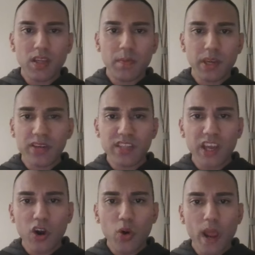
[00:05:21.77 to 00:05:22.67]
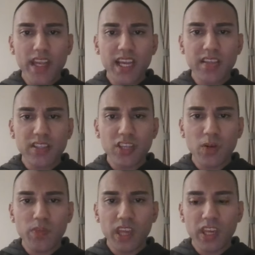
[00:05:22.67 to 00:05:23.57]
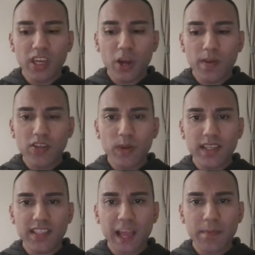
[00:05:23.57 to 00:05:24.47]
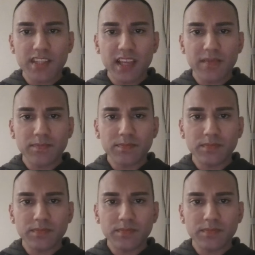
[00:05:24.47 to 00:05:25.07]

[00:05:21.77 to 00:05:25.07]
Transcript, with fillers: because they already assume that you're going to accept it